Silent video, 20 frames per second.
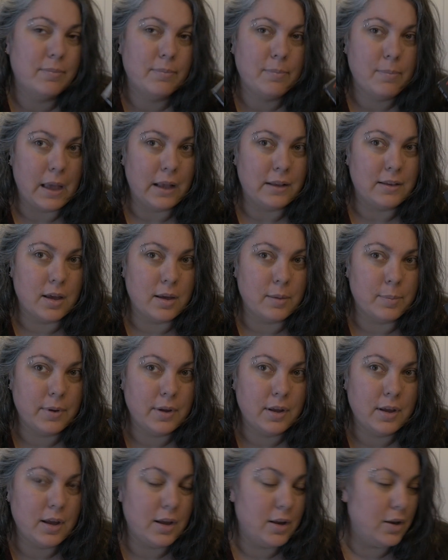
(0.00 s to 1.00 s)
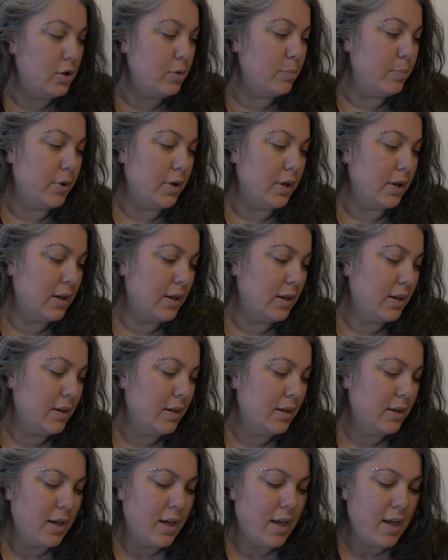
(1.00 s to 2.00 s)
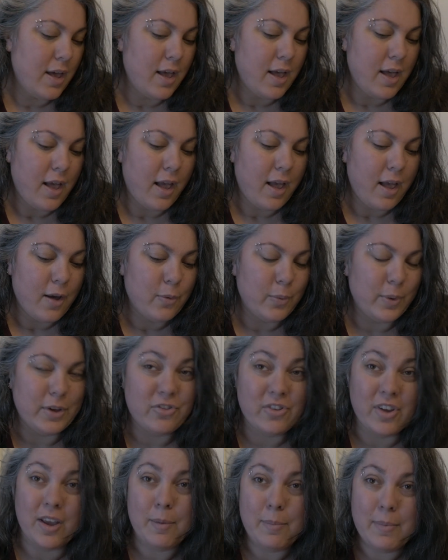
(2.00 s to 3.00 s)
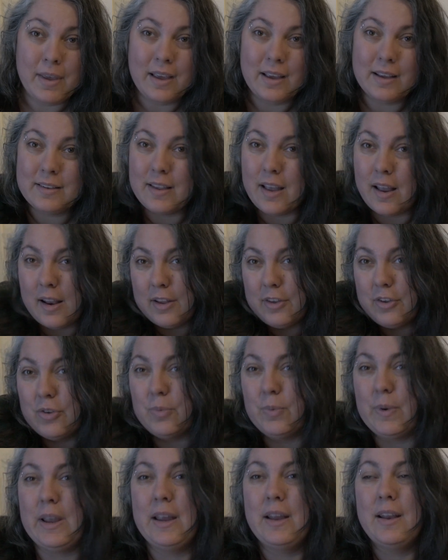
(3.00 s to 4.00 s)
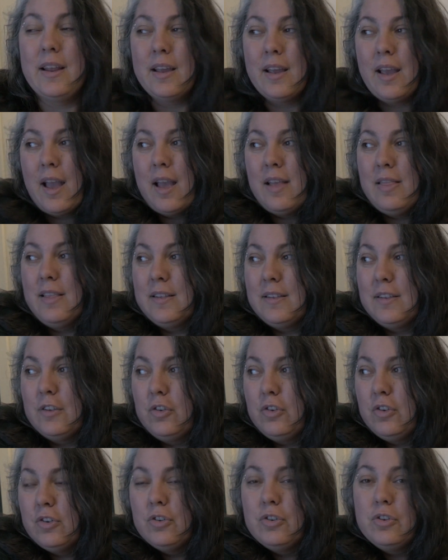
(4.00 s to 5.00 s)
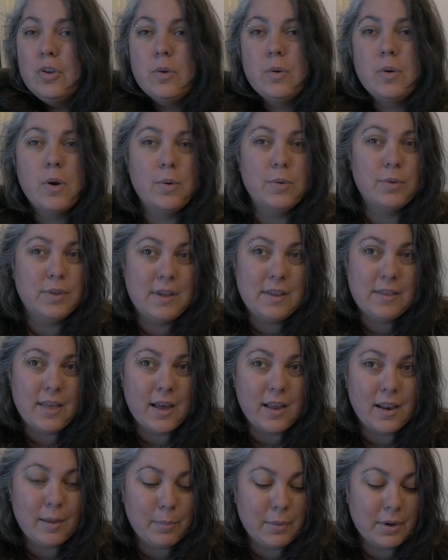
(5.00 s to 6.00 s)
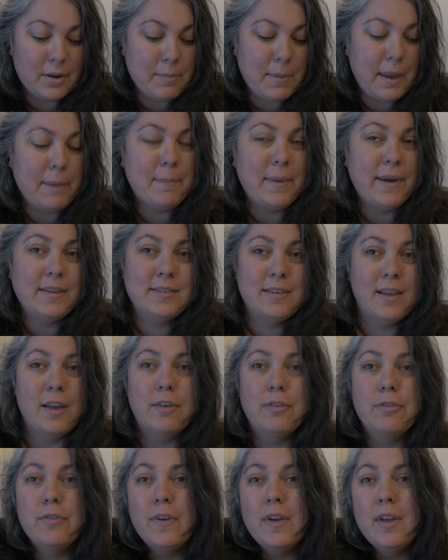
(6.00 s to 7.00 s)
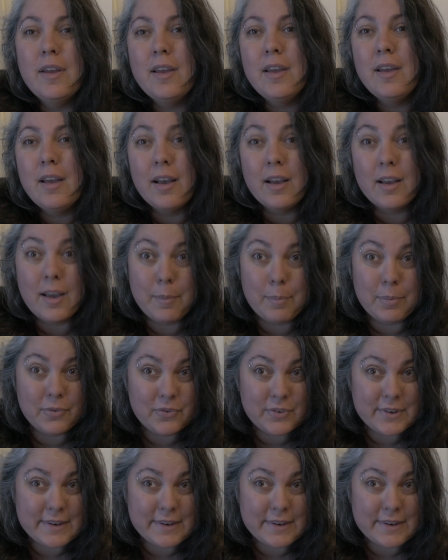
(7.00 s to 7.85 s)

Picked up a new book, which I'm excited to read, and this is just so cozy that I'm going to make myself a cup of